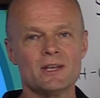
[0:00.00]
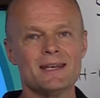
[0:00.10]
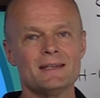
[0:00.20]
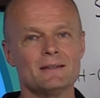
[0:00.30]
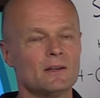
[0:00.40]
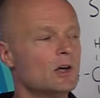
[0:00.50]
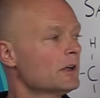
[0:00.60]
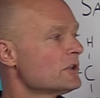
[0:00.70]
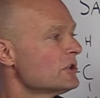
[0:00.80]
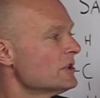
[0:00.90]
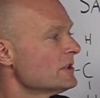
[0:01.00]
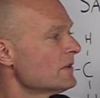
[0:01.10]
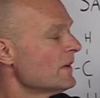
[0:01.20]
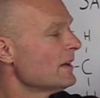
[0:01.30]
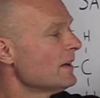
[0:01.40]
to heat and oxygen,
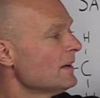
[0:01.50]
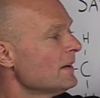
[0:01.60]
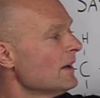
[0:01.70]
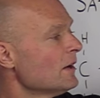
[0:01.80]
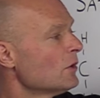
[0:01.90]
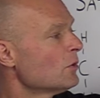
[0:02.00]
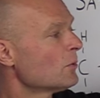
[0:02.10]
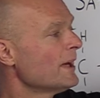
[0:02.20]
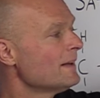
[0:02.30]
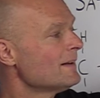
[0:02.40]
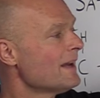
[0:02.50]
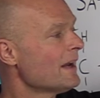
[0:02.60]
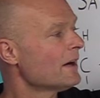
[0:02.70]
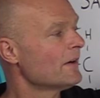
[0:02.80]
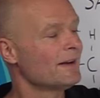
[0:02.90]
so they need great
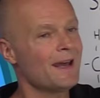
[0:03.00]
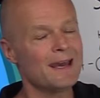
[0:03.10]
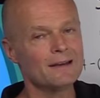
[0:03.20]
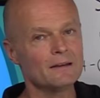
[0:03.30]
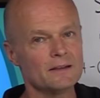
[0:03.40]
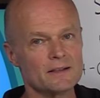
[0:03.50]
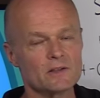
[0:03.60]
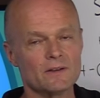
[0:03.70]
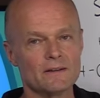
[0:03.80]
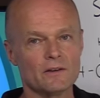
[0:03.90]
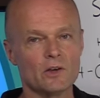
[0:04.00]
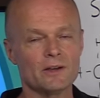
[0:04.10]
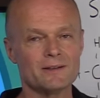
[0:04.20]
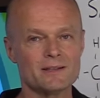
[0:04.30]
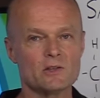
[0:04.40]
care in handling so that they're
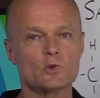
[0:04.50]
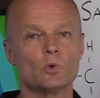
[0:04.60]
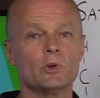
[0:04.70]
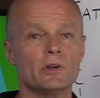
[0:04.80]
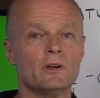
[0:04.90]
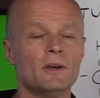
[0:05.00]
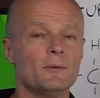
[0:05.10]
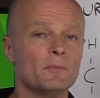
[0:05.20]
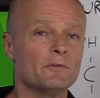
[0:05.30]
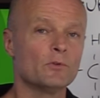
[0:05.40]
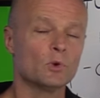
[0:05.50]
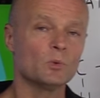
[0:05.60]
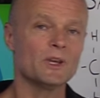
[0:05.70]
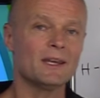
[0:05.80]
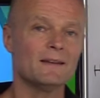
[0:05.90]
not destroyed before
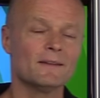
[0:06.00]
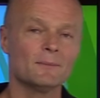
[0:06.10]
we eat